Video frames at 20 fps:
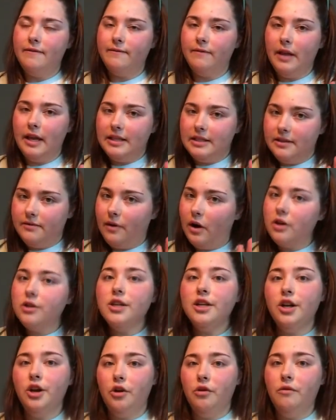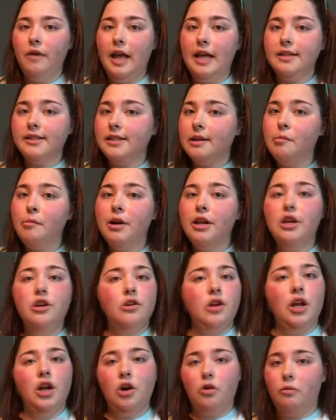as far as I know, and somebody you
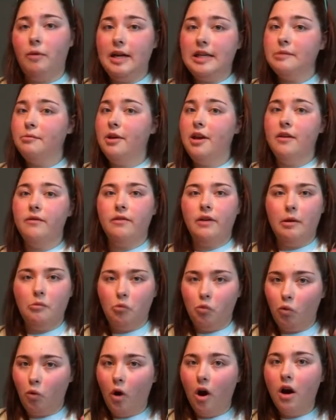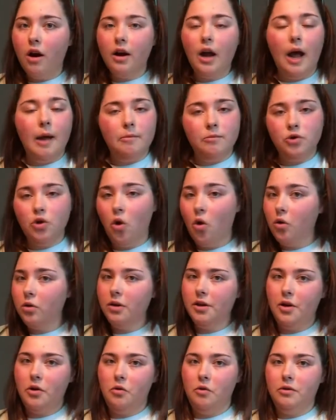can correct me if I'm wrong, I'm totally
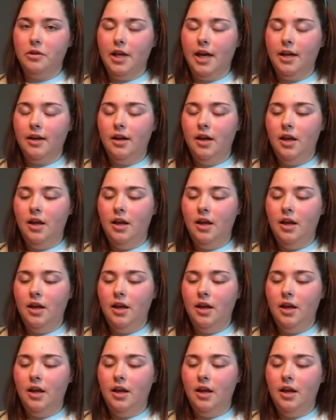cool with that.